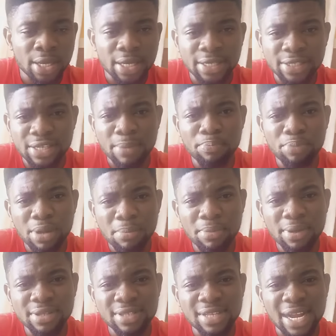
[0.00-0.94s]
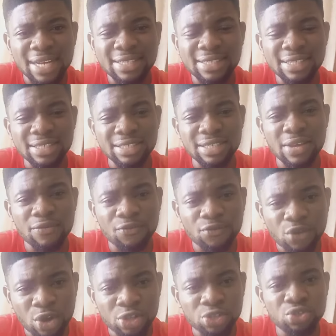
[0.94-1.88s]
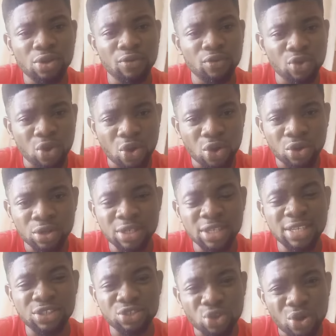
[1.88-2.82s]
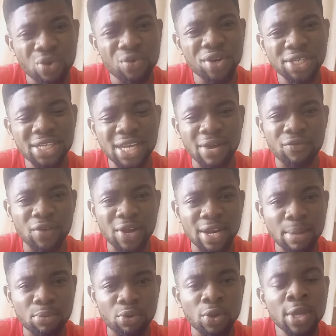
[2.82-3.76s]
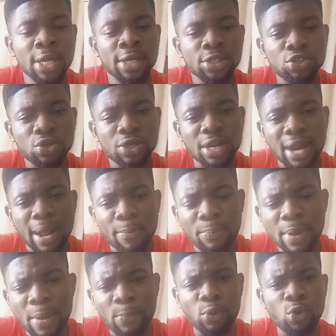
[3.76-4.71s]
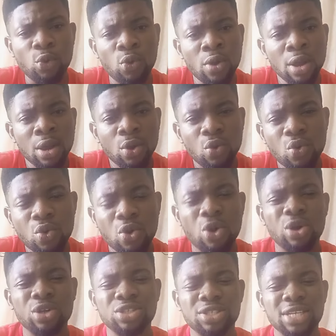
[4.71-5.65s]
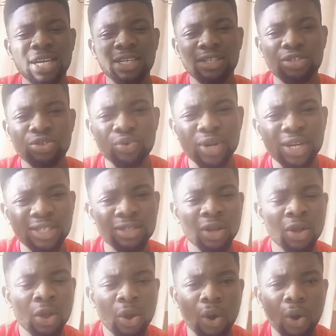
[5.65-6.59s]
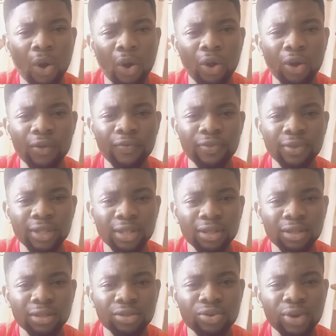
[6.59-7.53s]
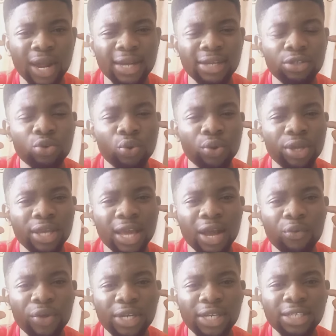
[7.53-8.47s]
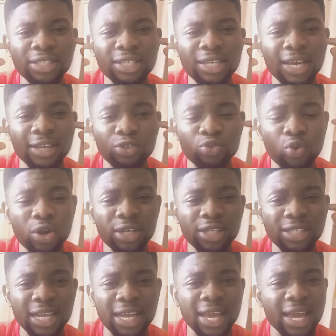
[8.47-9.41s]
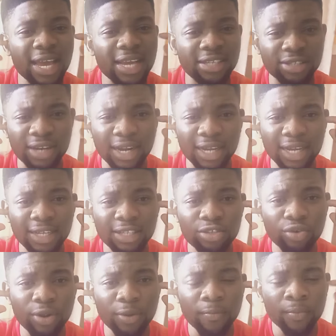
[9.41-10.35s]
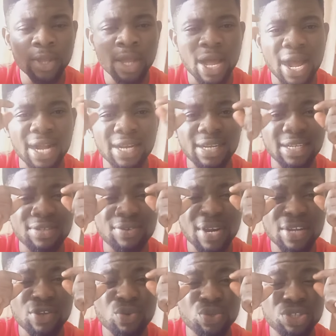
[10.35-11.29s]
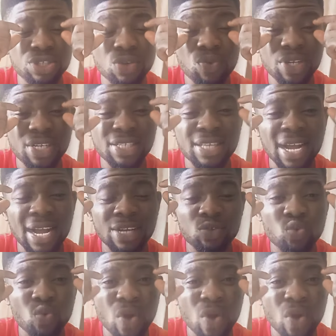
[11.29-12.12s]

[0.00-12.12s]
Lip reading: It simply means that the voice of God is already available. So there are people who concentrate on trying to hear with these ears once the air start entering, and they try to see with these eyes